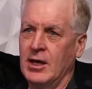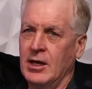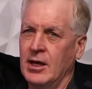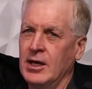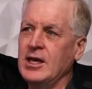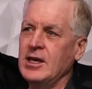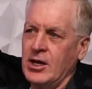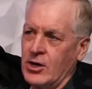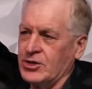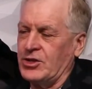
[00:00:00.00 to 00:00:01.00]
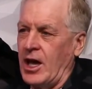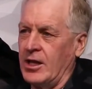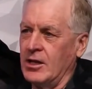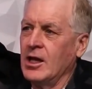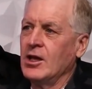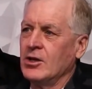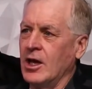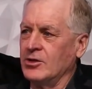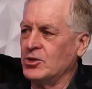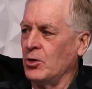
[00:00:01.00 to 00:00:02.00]
He hears that.
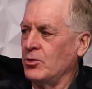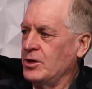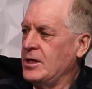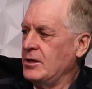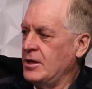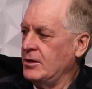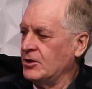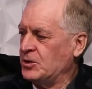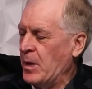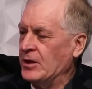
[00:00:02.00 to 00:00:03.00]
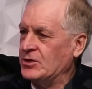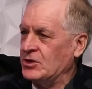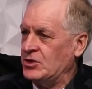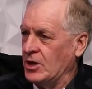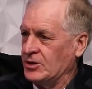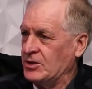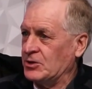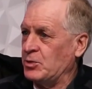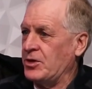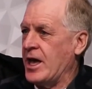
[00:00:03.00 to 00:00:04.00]
And so he dispenses
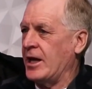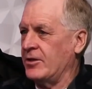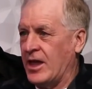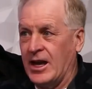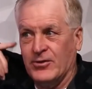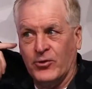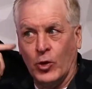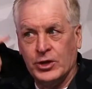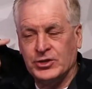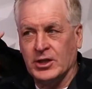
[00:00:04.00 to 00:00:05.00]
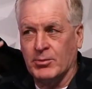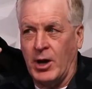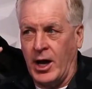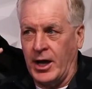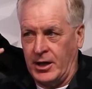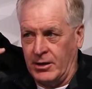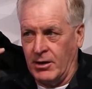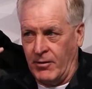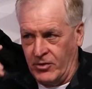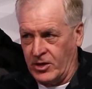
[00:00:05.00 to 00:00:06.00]
justice with that voice in mind
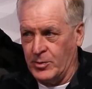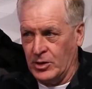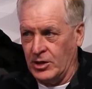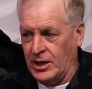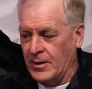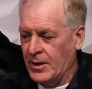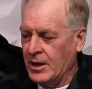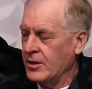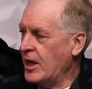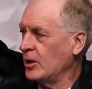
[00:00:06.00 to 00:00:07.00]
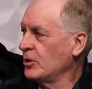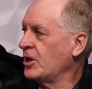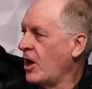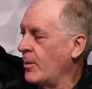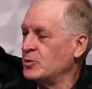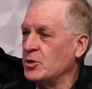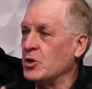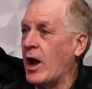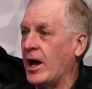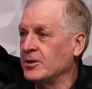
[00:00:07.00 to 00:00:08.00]
of the community. That only comes when
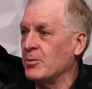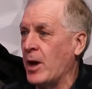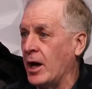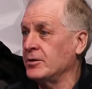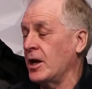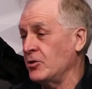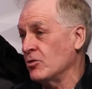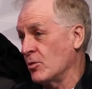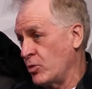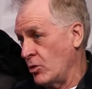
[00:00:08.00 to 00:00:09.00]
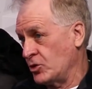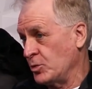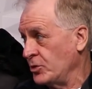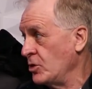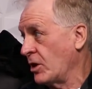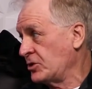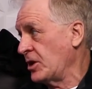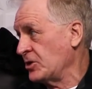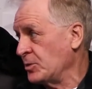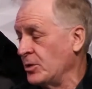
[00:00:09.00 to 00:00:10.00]
you're out and about and you're approachable, you're
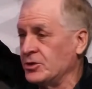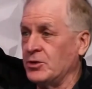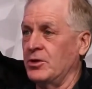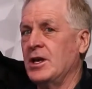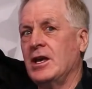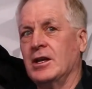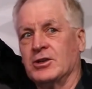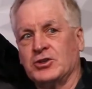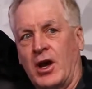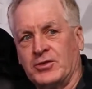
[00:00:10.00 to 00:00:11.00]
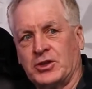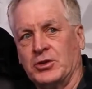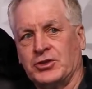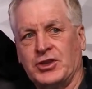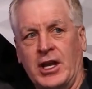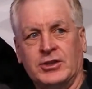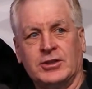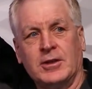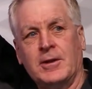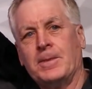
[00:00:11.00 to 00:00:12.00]
accessible. So in a soft skill sense,
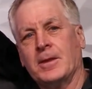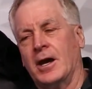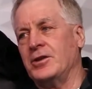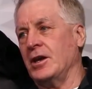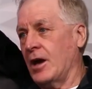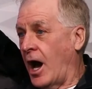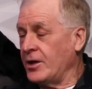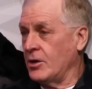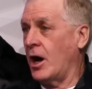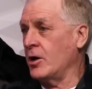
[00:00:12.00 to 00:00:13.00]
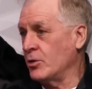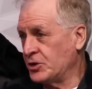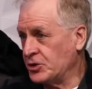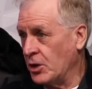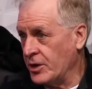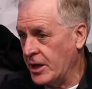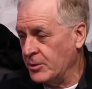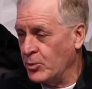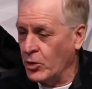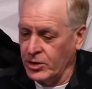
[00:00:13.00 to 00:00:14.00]
I think I always saw that
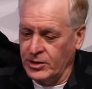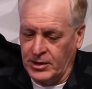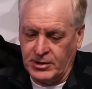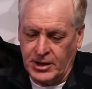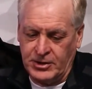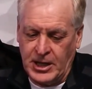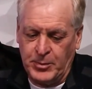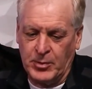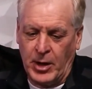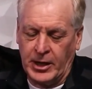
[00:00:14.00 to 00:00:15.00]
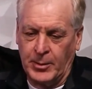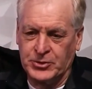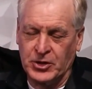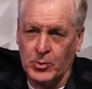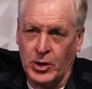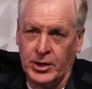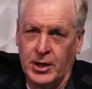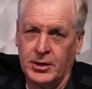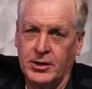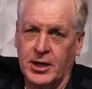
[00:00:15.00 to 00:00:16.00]
important, and keep in mind, I'm
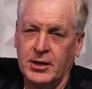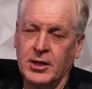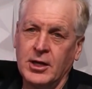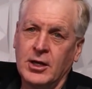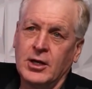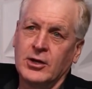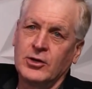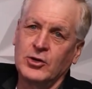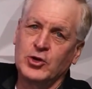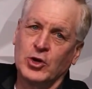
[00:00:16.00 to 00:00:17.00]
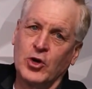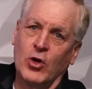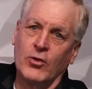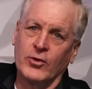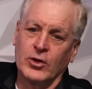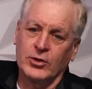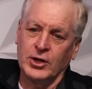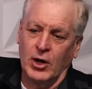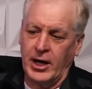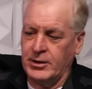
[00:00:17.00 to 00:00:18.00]
someone that took over, you
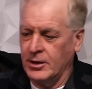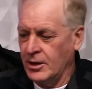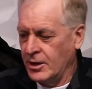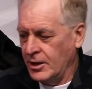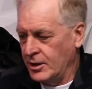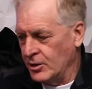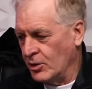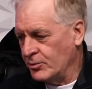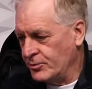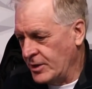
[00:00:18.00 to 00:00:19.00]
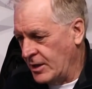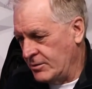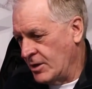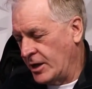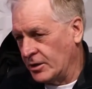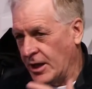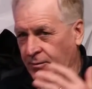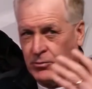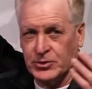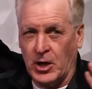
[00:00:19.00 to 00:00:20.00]
know,
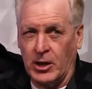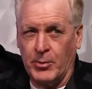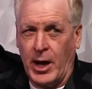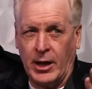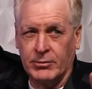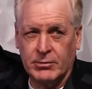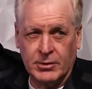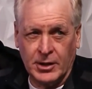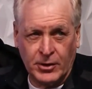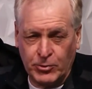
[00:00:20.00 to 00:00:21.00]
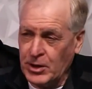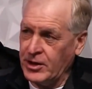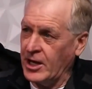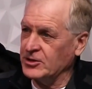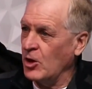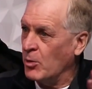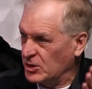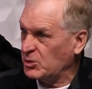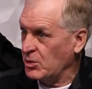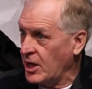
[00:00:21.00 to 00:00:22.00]
9/11 was all about 3,000,
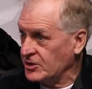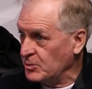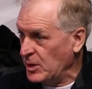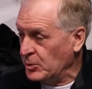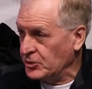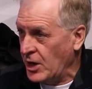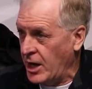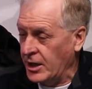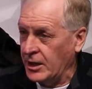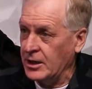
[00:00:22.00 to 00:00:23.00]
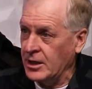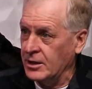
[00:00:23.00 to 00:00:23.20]
almost 3,000 people dying in